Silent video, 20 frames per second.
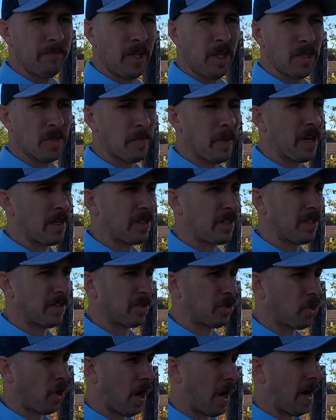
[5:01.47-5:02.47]
especially
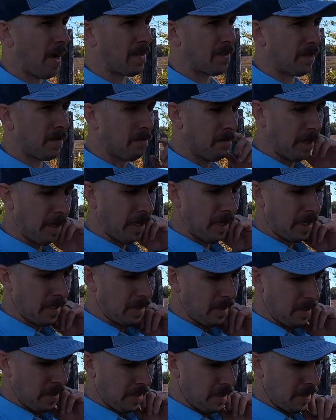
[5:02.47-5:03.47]
as dry as it had
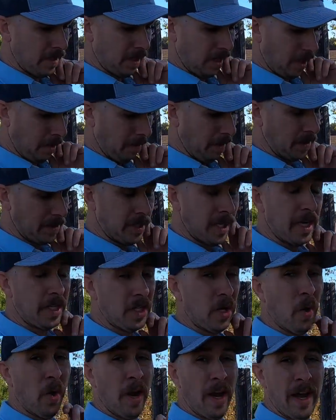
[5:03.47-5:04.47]
been. It did
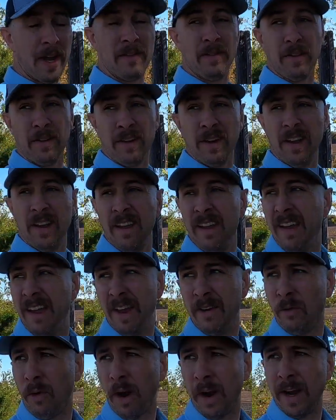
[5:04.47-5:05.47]
go ahead and
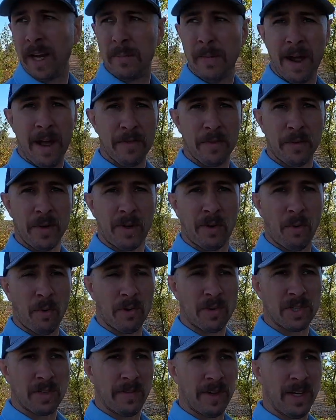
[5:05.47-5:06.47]
it rained about
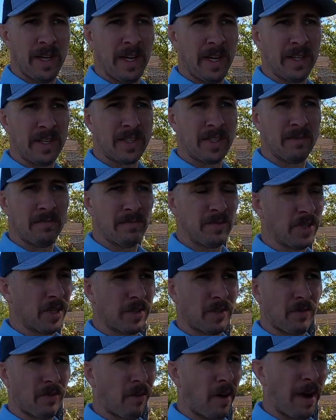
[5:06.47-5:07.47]
3/4 of an inch
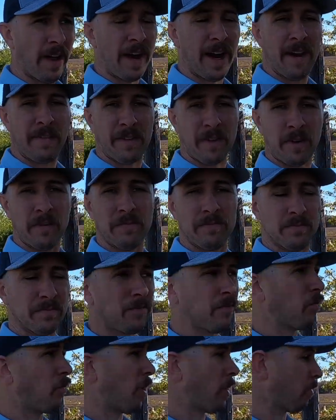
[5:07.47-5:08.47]
just right after
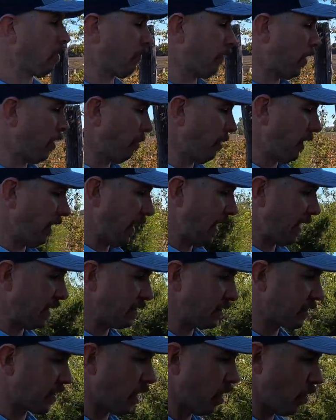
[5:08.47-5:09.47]
we were filming that.
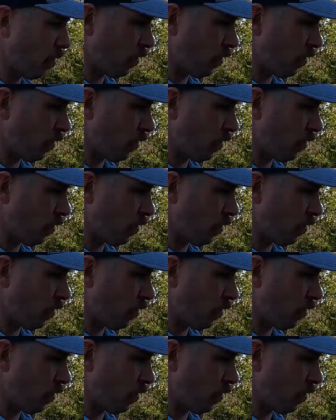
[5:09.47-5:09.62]
So